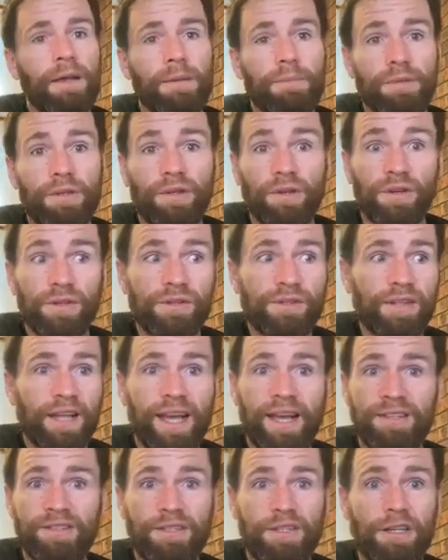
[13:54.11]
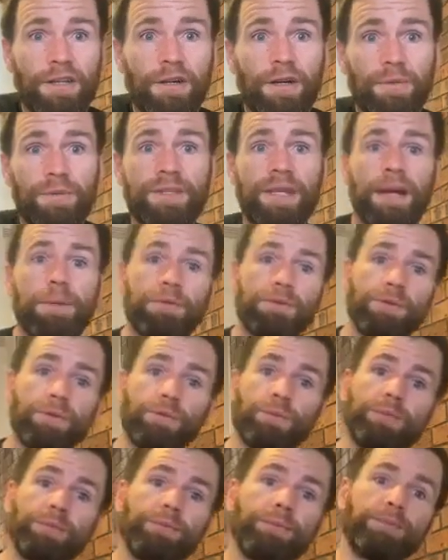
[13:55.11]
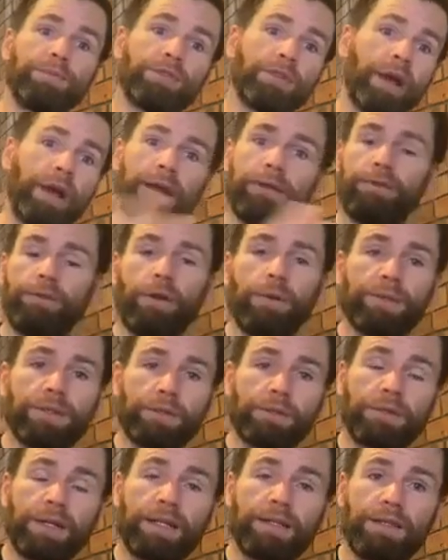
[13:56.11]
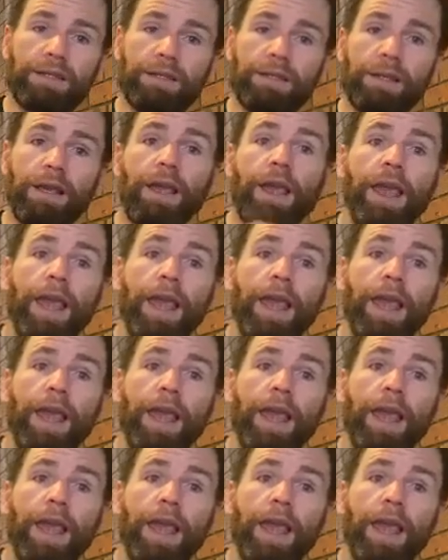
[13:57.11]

because last year I was able to train for obstacle racing